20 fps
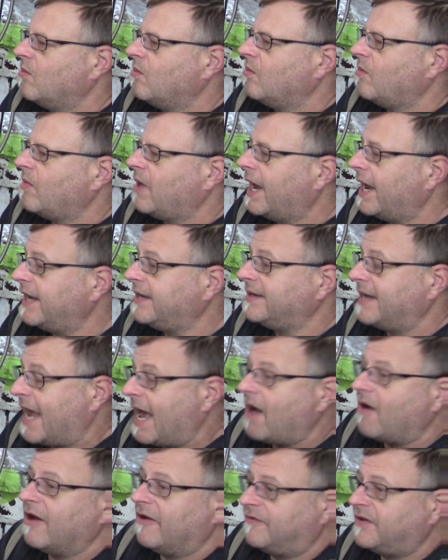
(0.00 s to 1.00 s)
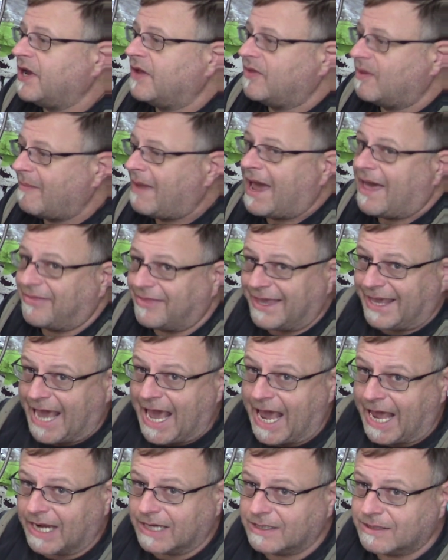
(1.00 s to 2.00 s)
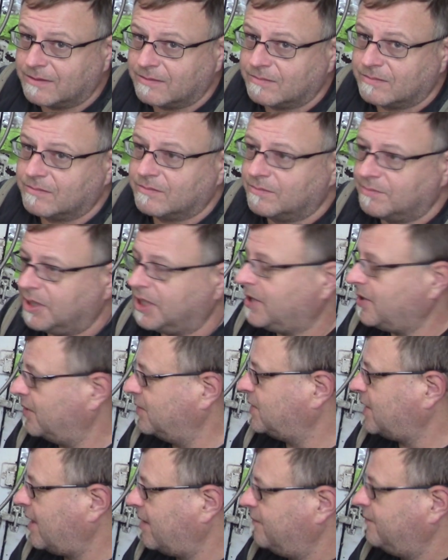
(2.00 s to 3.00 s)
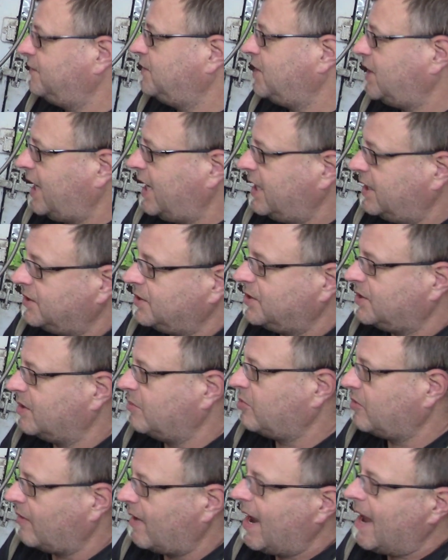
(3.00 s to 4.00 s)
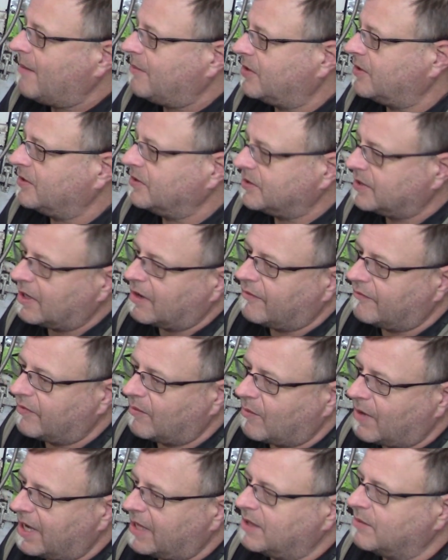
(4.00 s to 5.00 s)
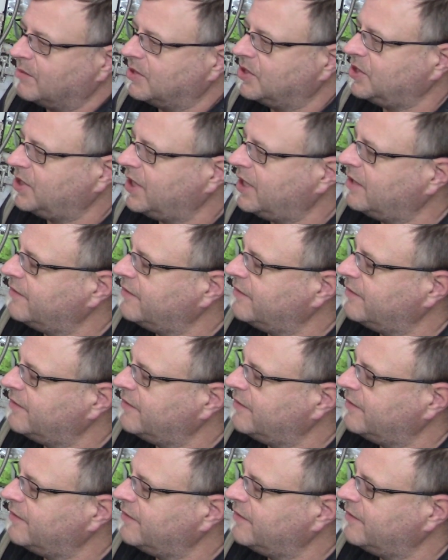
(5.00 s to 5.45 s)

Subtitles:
I now have done the math again, because I've changed the parameters of the way the machine